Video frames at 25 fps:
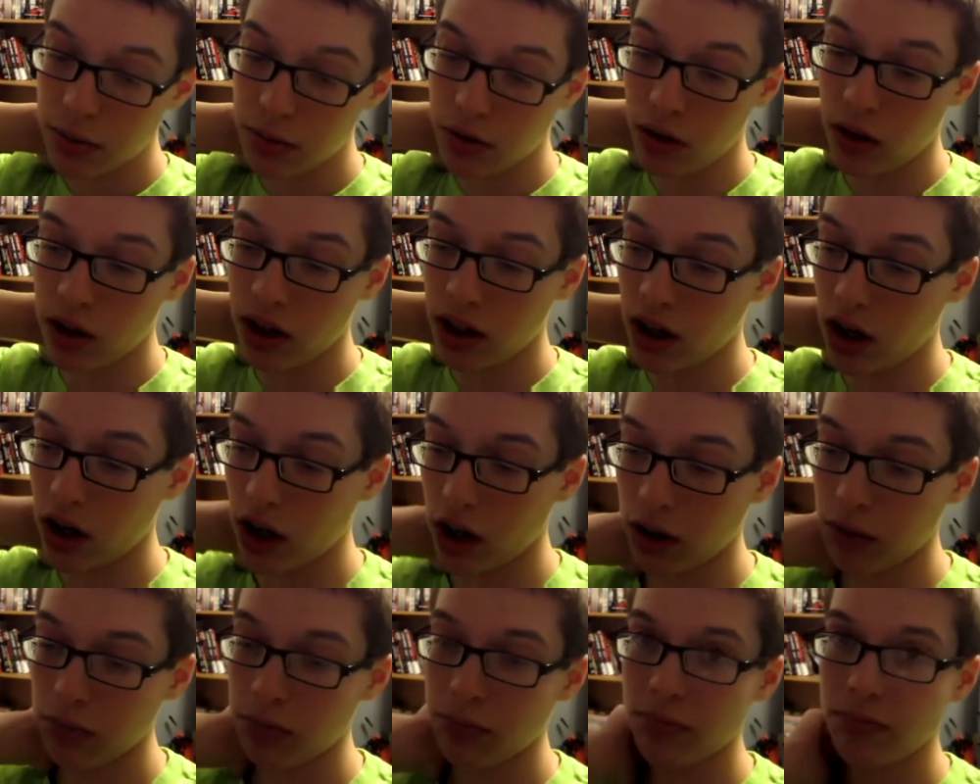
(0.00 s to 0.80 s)
a broken
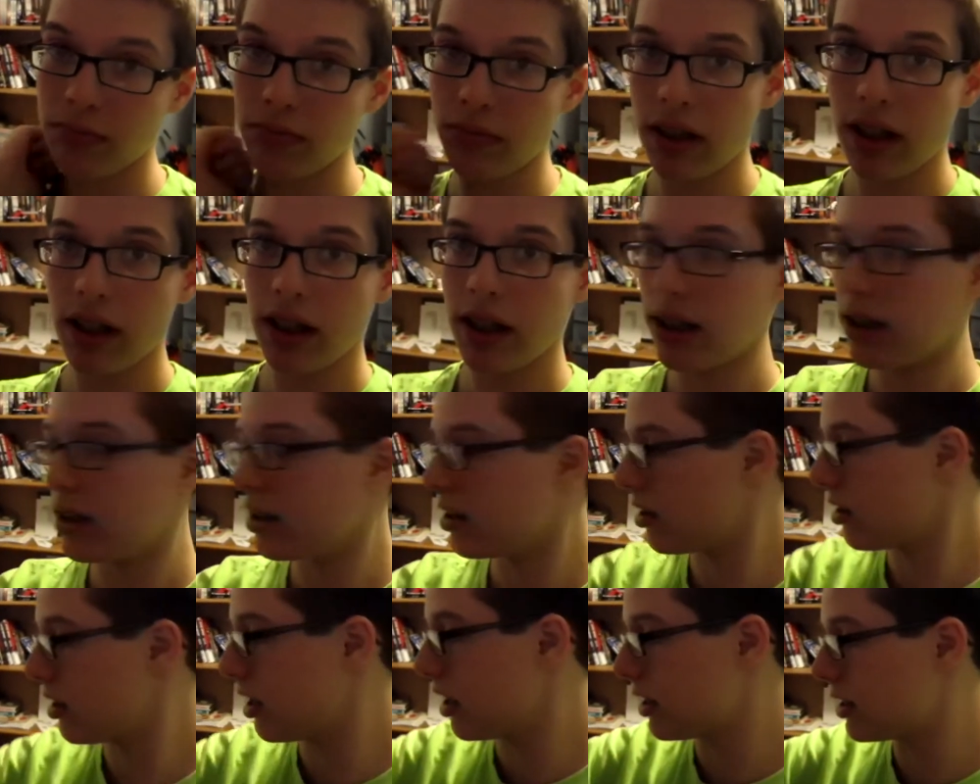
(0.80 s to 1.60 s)
arm.
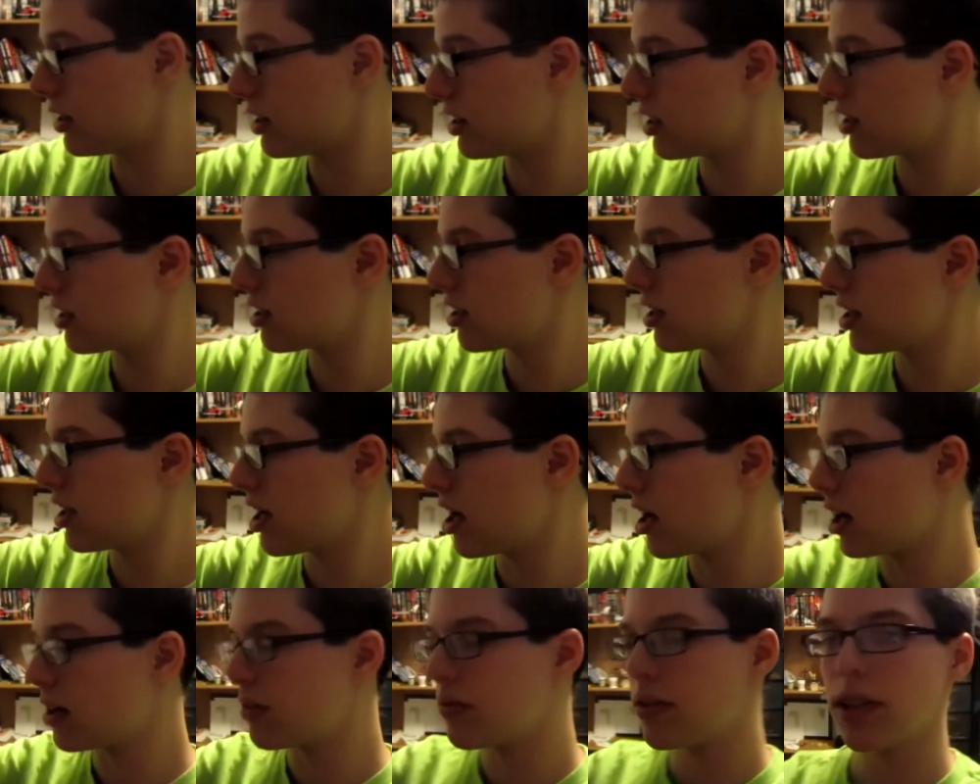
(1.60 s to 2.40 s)
It's
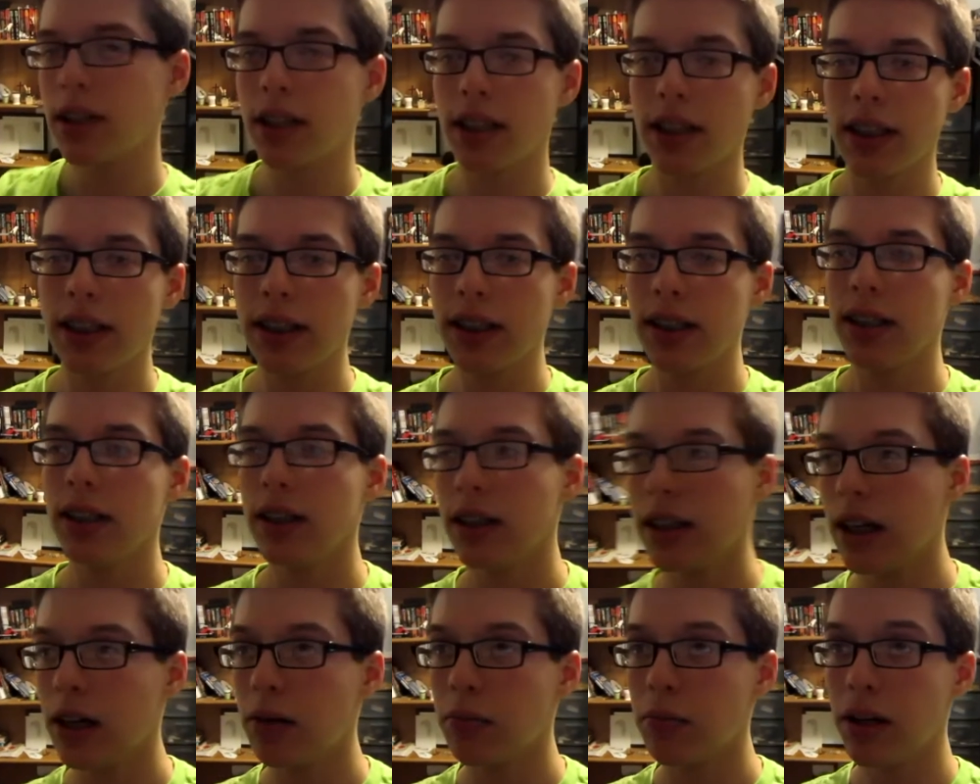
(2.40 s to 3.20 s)
cut off at the
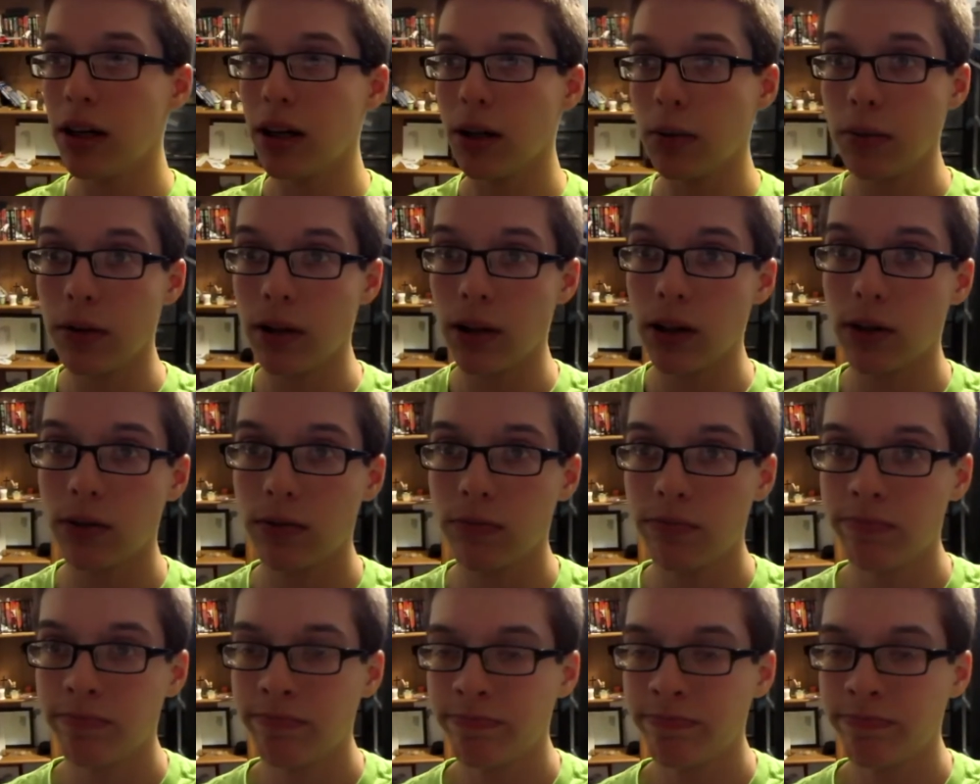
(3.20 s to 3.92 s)
elbow.